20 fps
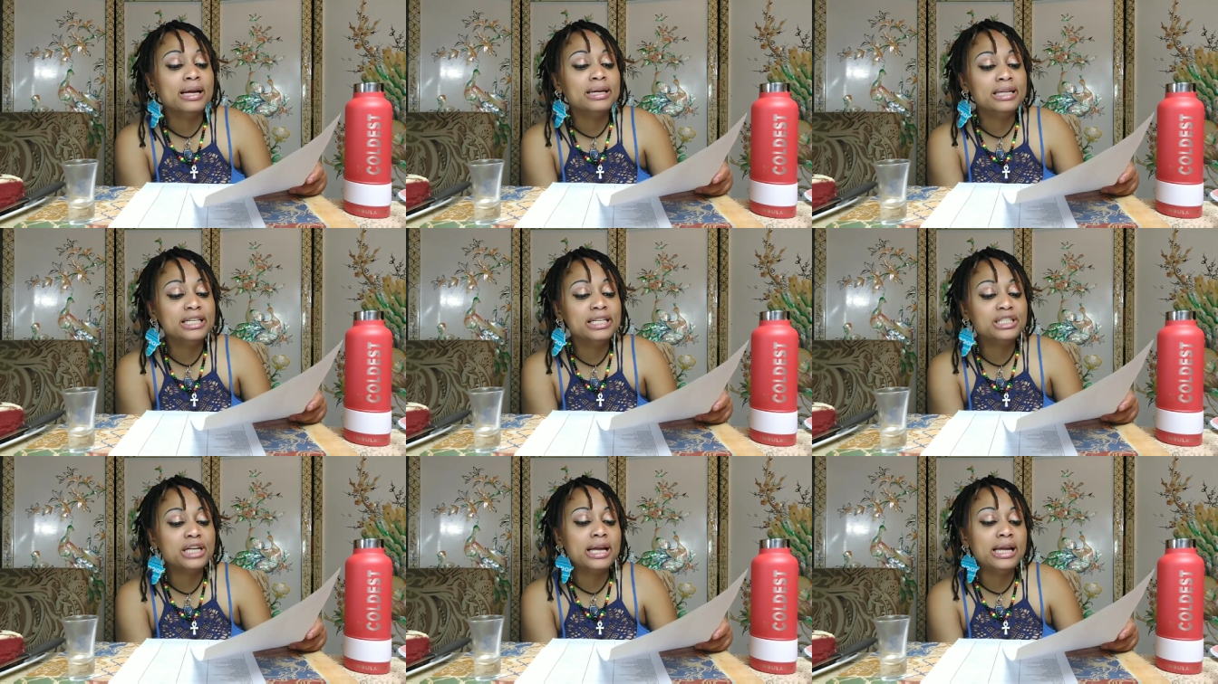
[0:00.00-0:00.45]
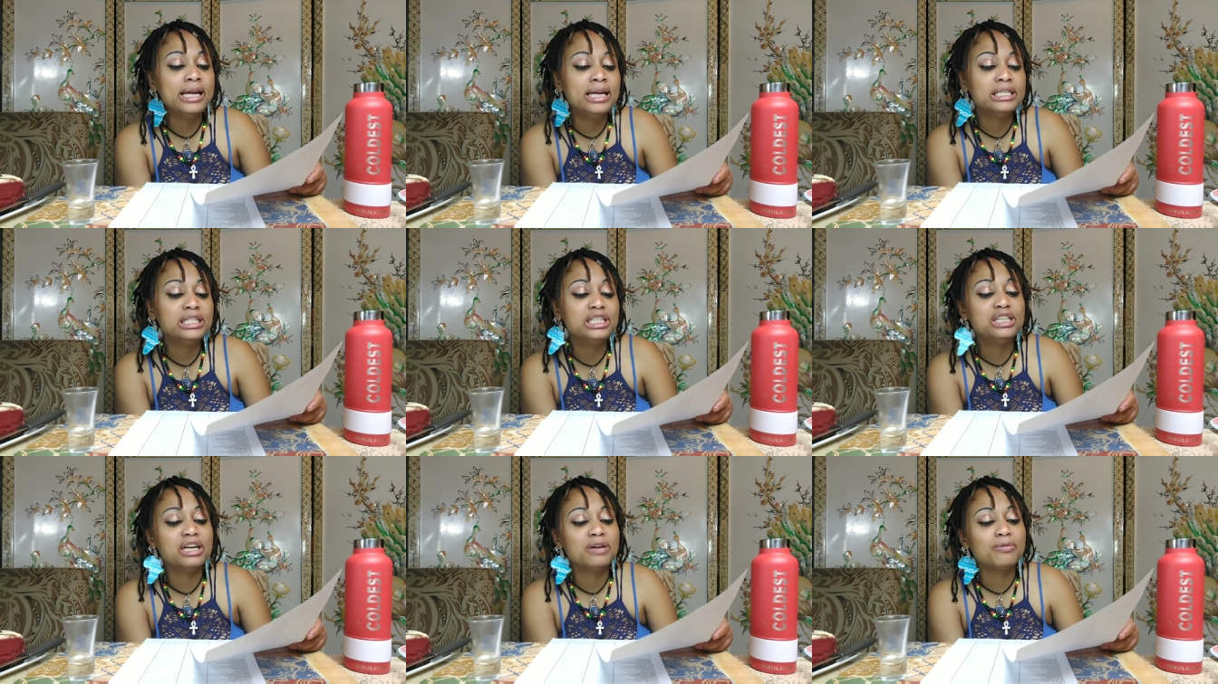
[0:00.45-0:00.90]
and DJ
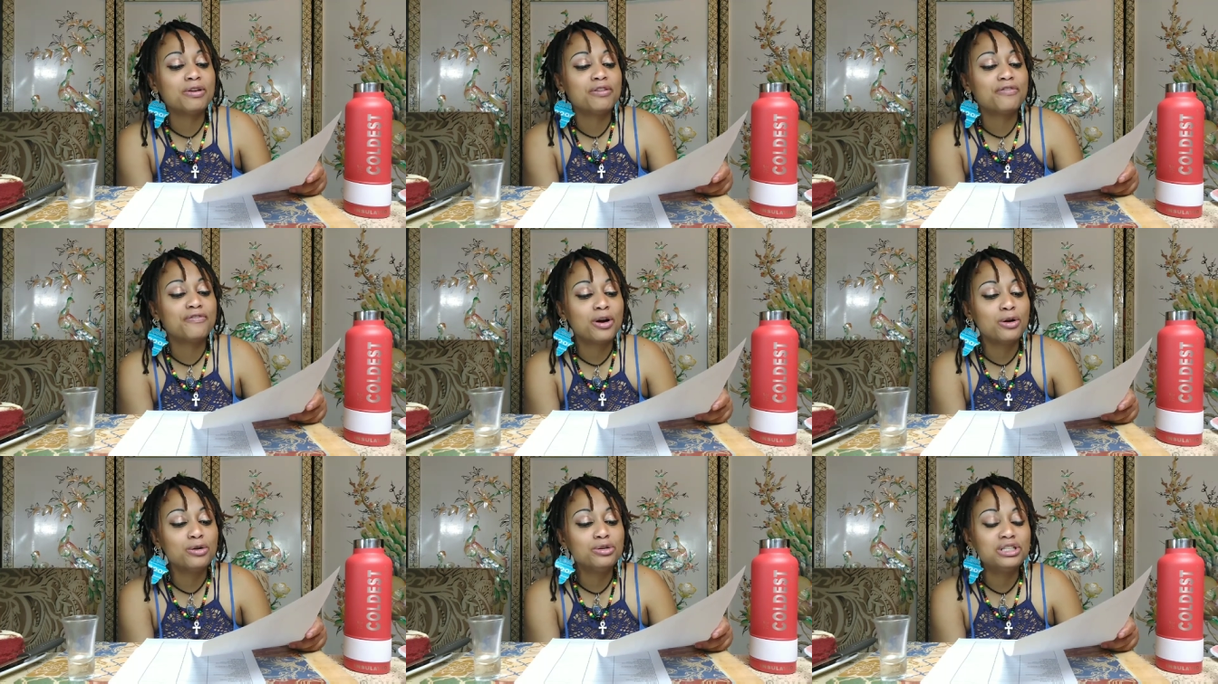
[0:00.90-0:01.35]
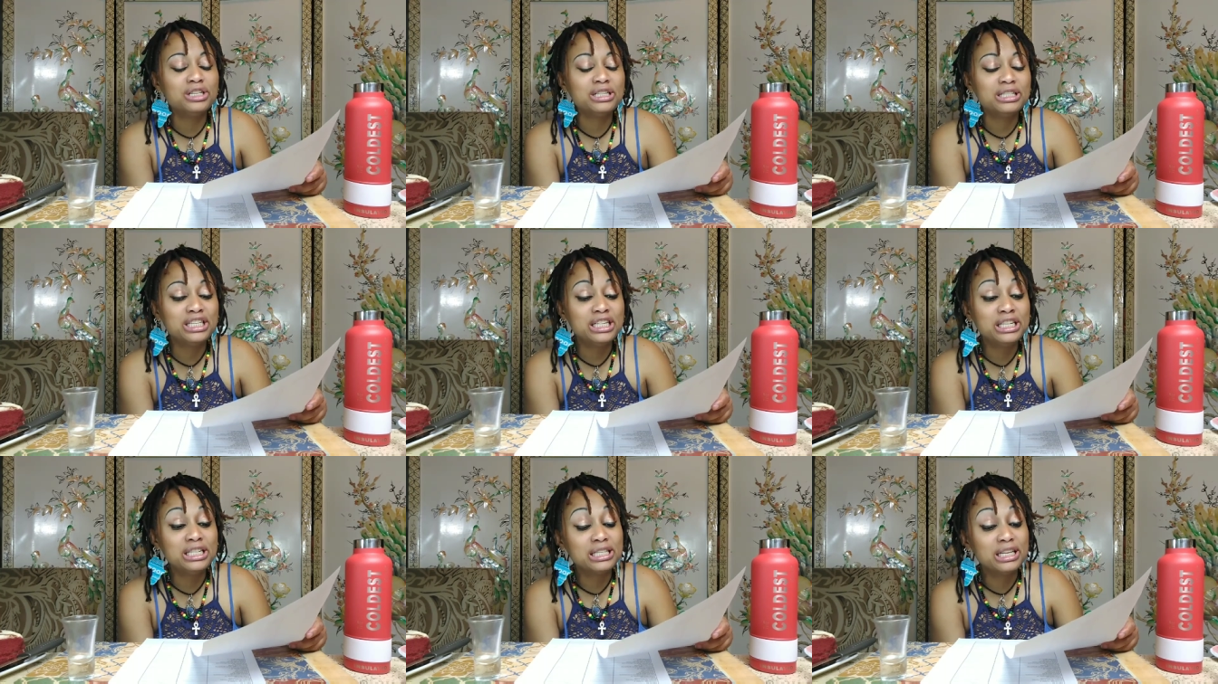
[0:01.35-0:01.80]
East, January
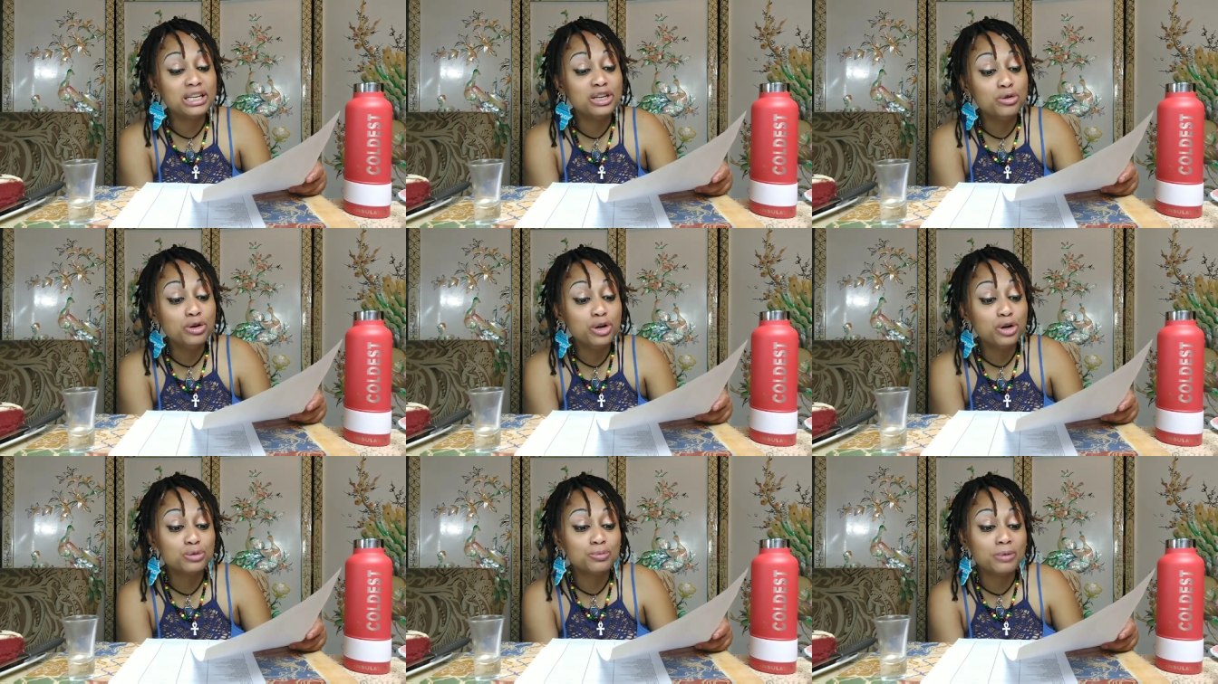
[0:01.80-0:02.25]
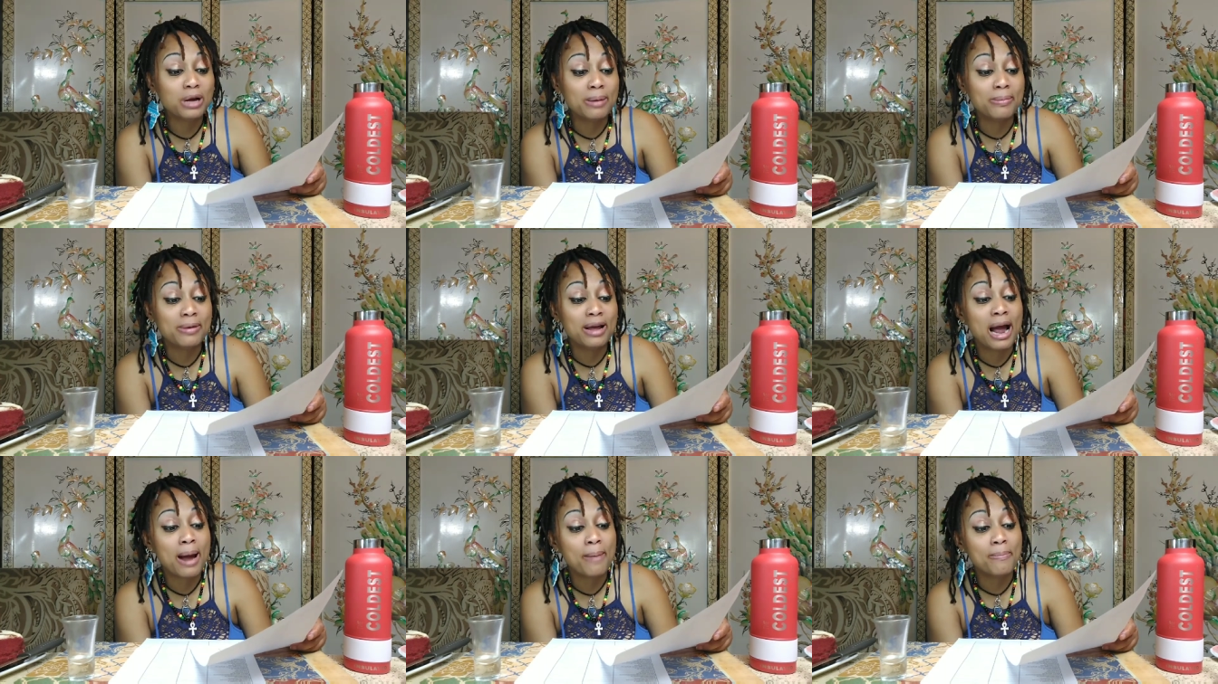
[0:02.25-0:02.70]
1st. She's the New Year's
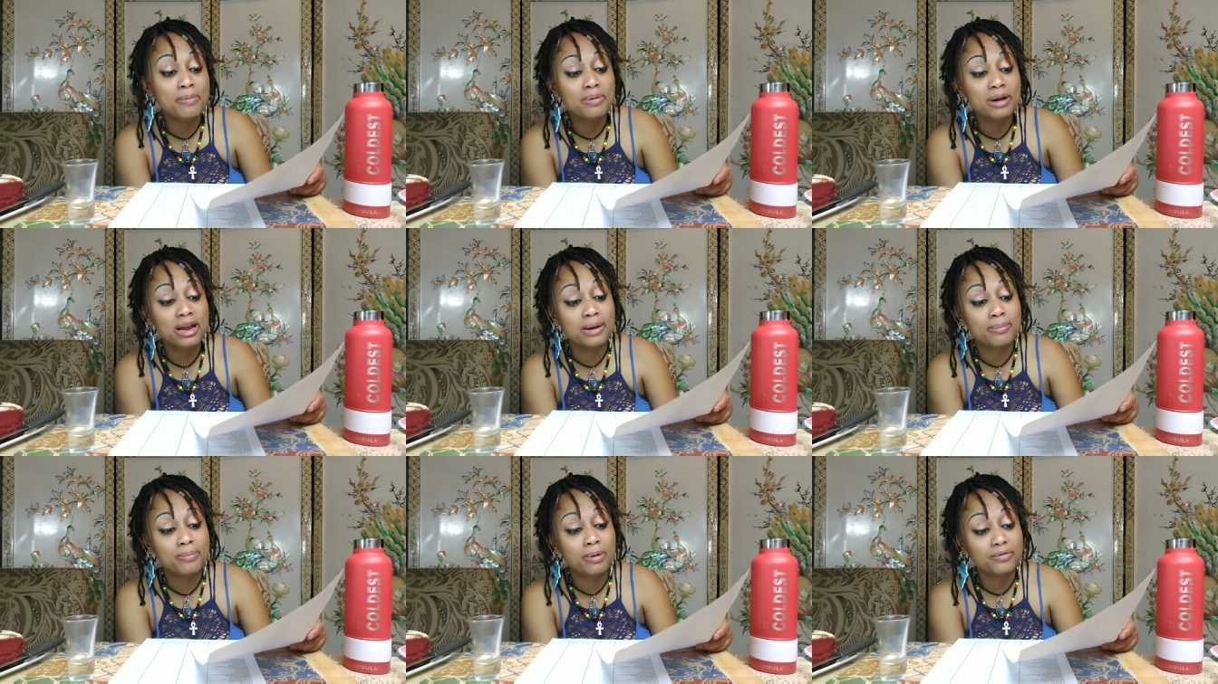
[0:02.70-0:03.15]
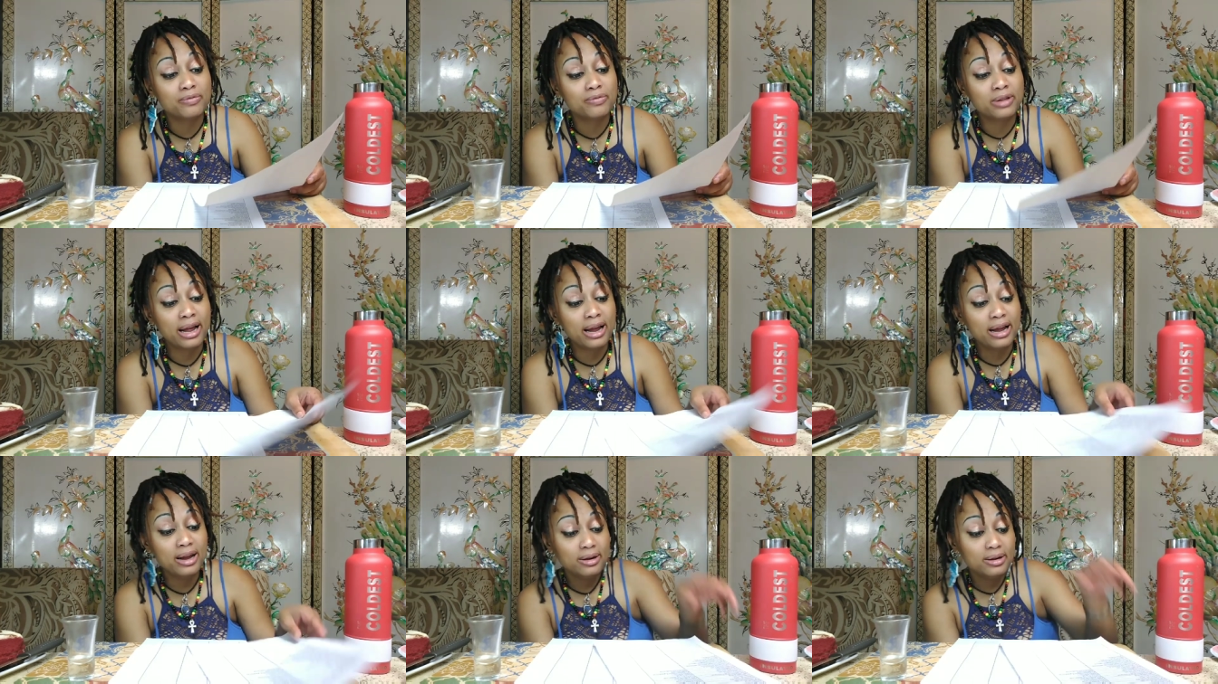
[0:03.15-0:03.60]
baby. Happy belated
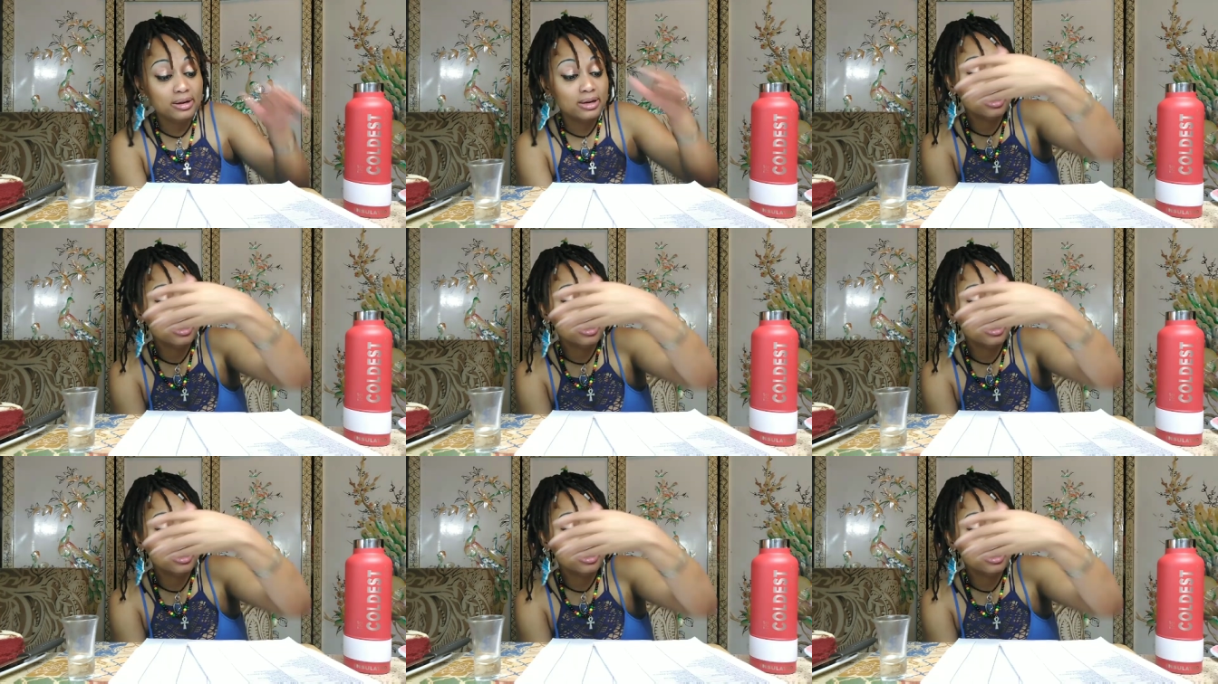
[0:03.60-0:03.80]
birthday